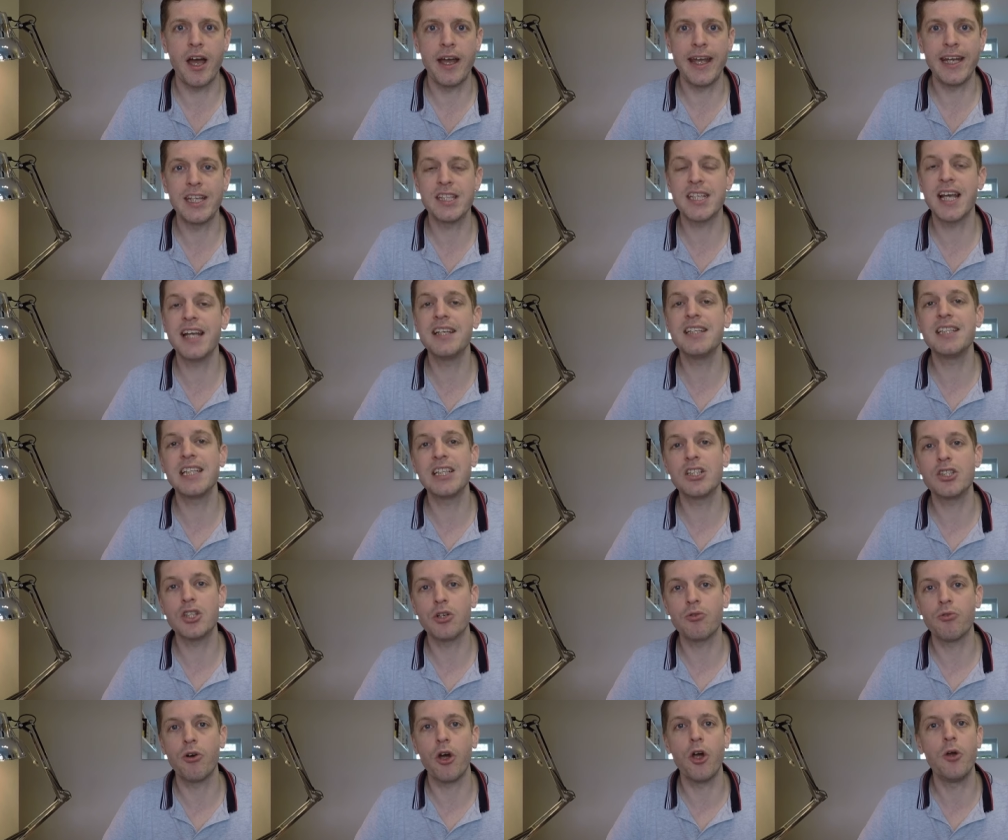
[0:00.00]
intending to
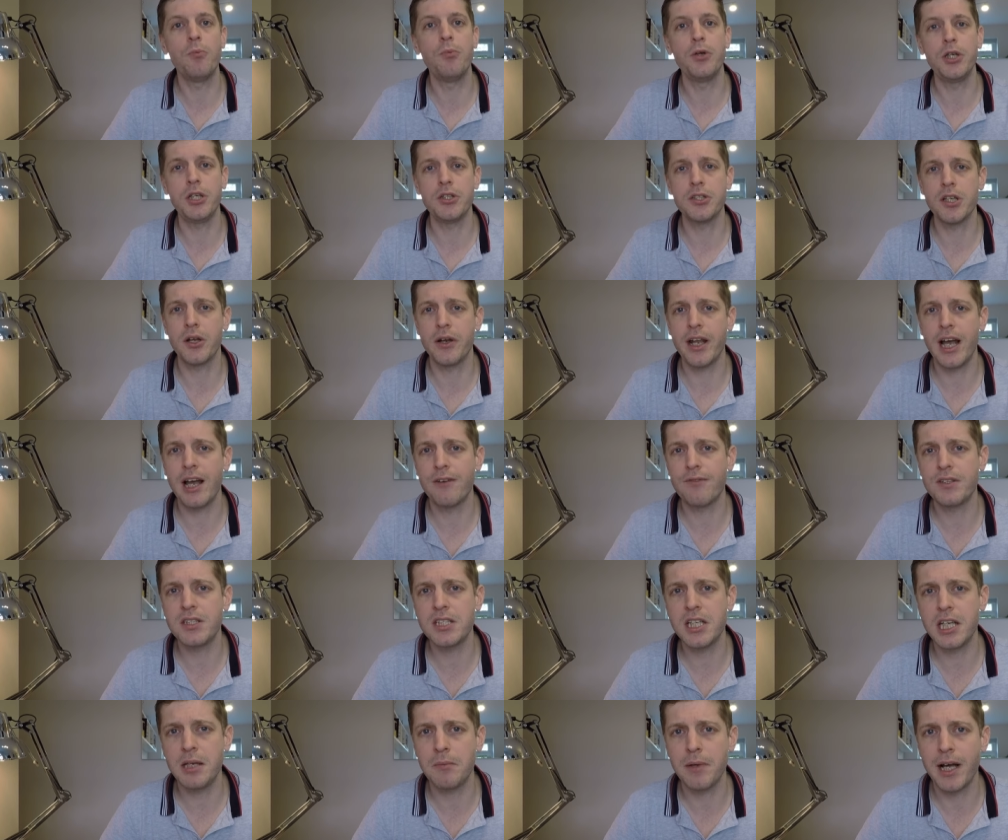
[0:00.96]
grow, but you don't have a
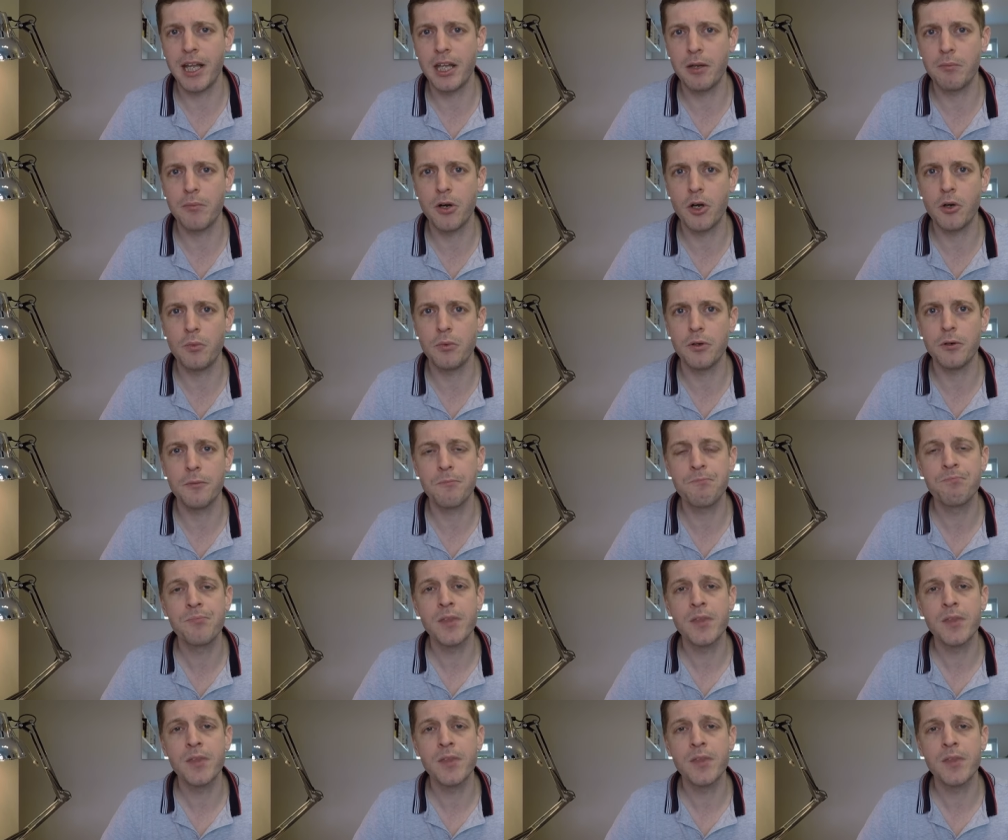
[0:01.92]
team at the moment,